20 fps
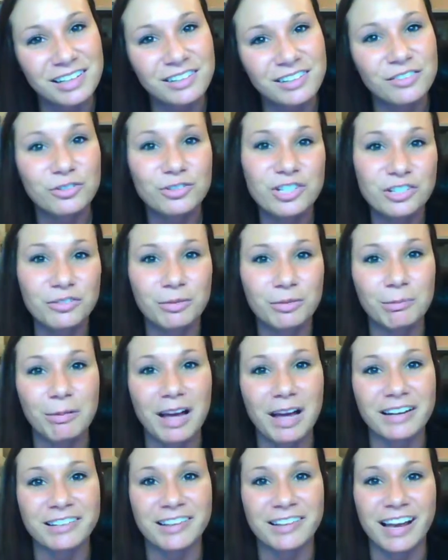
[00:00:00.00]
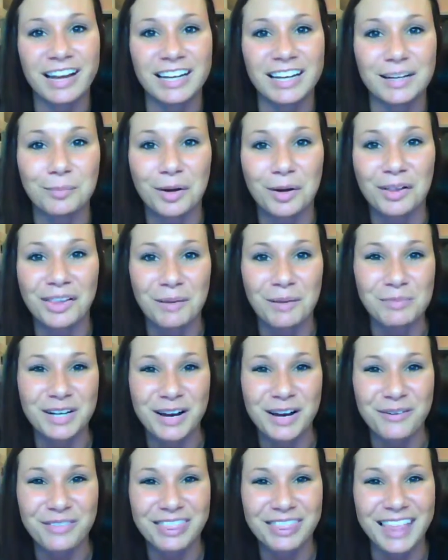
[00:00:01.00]
or just reply to that email and let me
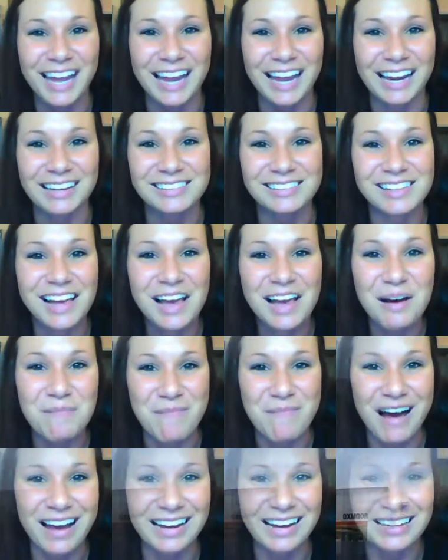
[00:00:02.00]
know. Thanks. Bye.